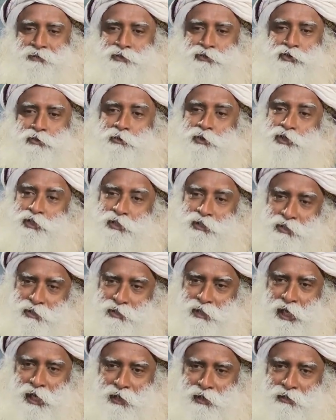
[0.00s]
Geometric
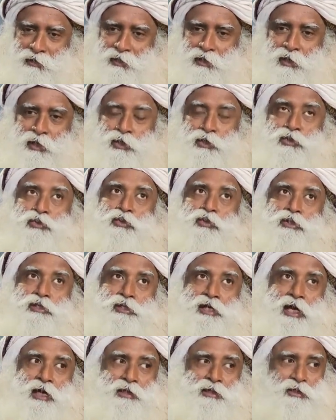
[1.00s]
design to
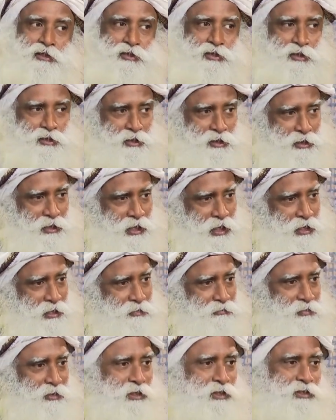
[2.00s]
attract a certain kind
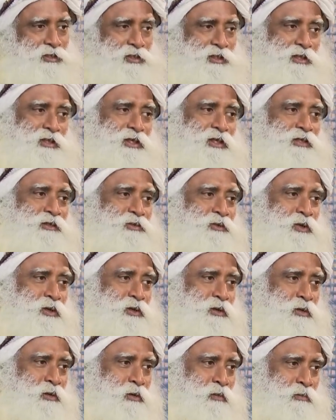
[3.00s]
of energy into
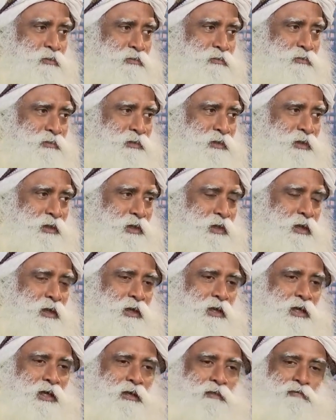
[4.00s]
her home.
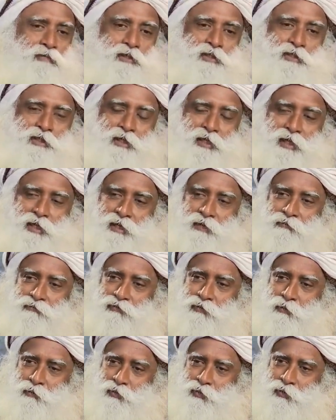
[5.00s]
If it's a
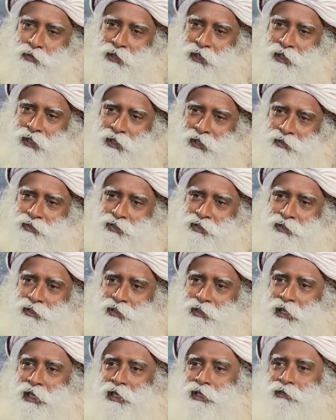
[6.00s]
full moon day, a
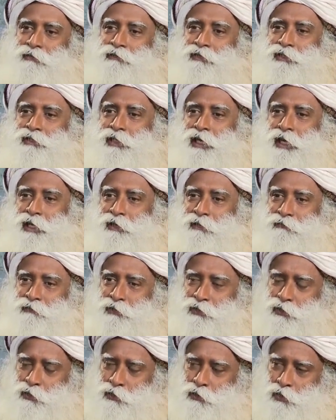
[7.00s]
certain kind of design. If
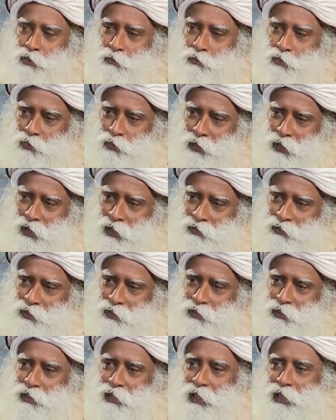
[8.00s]
it's a new moon day, a
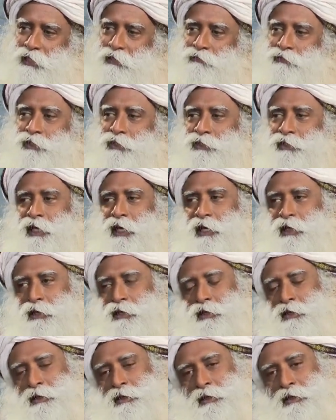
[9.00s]
certain kind of design.
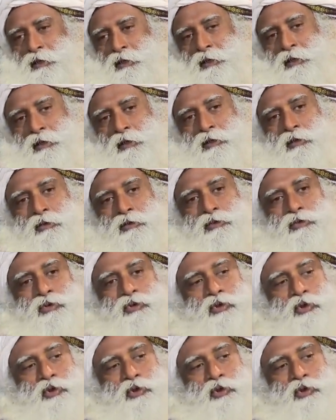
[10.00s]
So